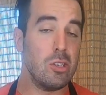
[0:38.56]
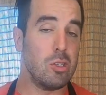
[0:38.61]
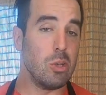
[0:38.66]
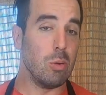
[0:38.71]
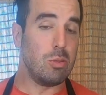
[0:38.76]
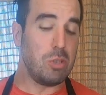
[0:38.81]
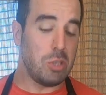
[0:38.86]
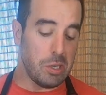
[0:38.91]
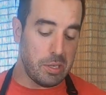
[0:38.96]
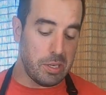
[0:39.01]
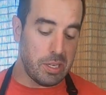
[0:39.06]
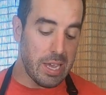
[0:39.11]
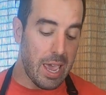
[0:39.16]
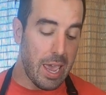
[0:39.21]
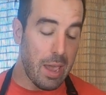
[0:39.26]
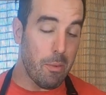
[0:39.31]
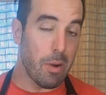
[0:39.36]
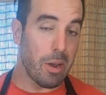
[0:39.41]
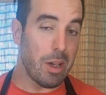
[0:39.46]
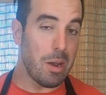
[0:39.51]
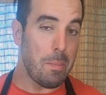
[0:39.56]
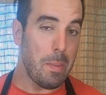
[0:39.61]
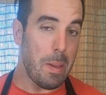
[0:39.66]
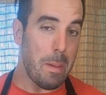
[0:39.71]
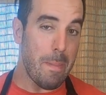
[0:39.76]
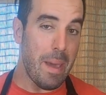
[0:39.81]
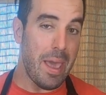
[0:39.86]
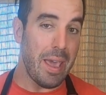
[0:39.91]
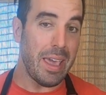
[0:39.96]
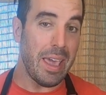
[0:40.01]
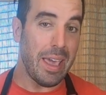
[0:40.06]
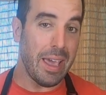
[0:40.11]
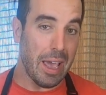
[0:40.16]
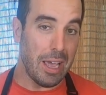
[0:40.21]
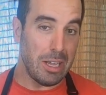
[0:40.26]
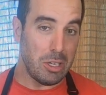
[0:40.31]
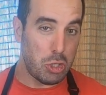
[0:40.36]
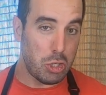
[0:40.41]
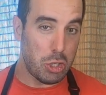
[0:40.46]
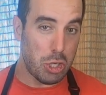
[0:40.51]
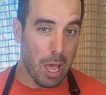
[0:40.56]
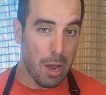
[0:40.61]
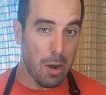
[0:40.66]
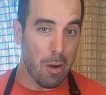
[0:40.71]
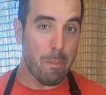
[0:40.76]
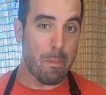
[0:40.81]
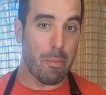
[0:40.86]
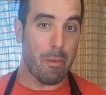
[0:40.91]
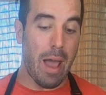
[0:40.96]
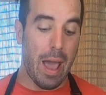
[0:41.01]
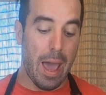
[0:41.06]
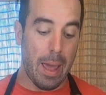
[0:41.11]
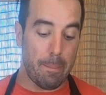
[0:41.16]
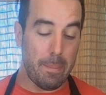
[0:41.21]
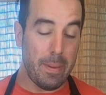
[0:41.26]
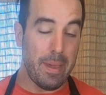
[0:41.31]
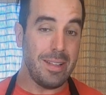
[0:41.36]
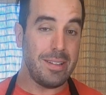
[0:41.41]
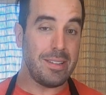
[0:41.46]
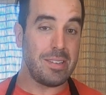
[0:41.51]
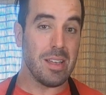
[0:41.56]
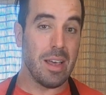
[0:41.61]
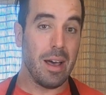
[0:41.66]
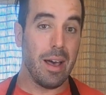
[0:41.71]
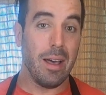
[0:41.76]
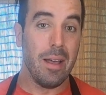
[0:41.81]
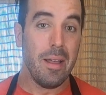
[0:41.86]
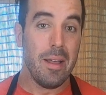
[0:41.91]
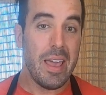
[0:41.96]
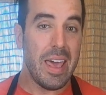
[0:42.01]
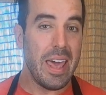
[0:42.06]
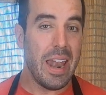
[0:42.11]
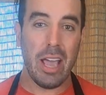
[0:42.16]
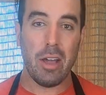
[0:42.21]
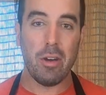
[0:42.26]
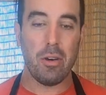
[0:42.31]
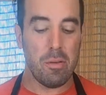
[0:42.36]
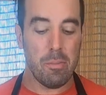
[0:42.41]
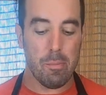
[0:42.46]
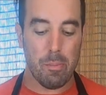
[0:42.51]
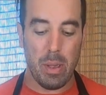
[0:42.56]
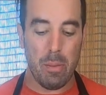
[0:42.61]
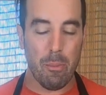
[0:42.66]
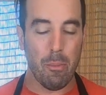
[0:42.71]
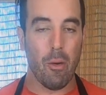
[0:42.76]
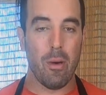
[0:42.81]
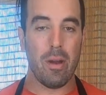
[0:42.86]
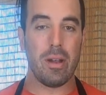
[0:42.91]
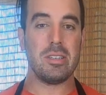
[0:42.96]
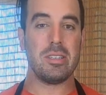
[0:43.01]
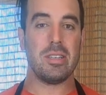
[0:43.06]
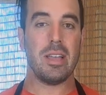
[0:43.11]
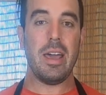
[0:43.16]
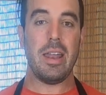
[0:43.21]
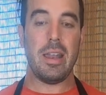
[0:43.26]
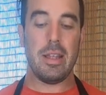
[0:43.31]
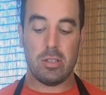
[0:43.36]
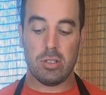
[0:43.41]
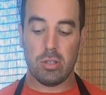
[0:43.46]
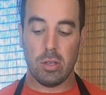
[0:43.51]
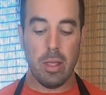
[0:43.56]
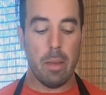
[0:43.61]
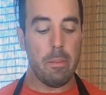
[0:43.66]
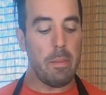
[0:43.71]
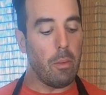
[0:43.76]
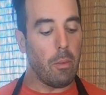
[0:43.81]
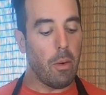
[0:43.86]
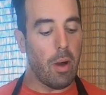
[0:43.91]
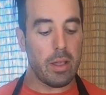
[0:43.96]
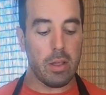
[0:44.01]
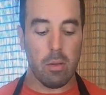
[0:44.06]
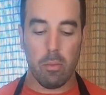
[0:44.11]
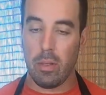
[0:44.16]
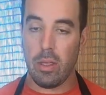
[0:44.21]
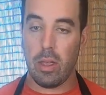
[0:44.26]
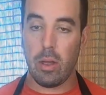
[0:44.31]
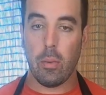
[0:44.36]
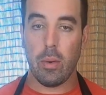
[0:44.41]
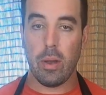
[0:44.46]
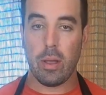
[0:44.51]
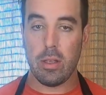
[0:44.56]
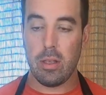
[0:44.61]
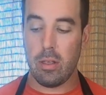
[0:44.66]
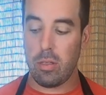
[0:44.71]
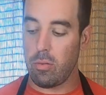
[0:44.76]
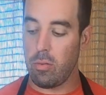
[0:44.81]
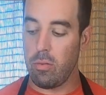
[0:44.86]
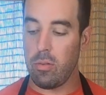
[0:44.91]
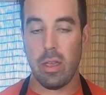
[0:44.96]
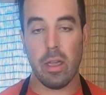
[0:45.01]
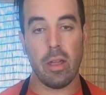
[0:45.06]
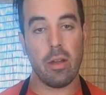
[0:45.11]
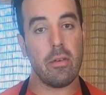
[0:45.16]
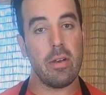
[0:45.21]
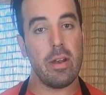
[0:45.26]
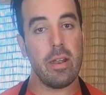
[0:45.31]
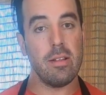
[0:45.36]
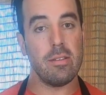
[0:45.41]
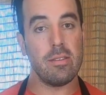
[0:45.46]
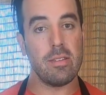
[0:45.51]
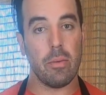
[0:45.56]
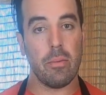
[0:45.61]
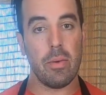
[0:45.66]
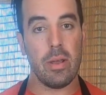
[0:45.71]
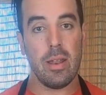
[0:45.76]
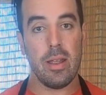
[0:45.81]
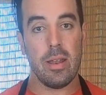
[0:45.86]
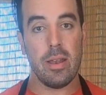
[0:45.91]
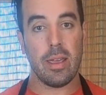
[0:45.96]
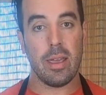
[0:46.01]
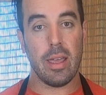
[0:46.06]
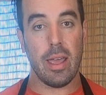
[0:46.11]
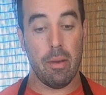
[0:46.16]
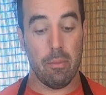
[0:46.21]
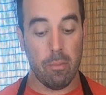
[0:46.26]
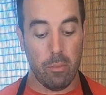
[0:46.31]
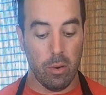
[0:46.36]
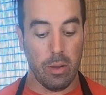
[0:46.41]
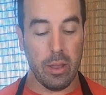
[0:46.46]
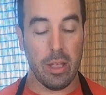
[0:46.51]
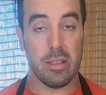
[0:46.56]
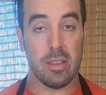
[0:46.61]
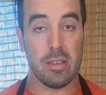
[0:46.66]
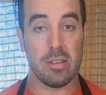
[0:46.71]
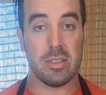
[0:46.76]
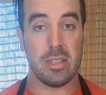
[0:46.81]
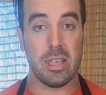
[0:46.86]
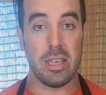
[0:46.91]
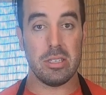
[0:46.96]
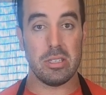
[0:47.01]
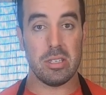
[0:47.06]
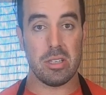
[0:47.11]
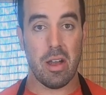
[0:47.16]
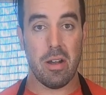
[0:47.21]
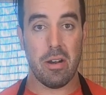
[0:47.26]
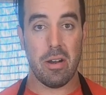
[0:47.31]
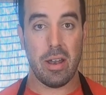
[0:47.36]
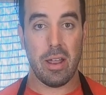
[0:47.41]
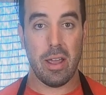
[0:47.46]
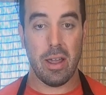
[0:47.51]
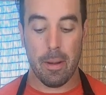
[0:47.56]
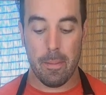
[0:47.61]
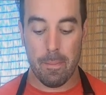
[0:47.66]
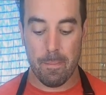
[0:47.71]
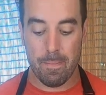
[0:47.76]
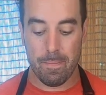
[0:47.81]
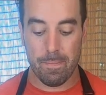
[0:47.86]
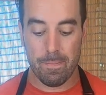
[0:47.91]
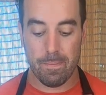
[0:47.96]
So today we're going to be making a Cheddar Brat pizza, and I couldn't be more excited. So let me walk you really quickly through the ingredients that we need, and we'll get this thing started here.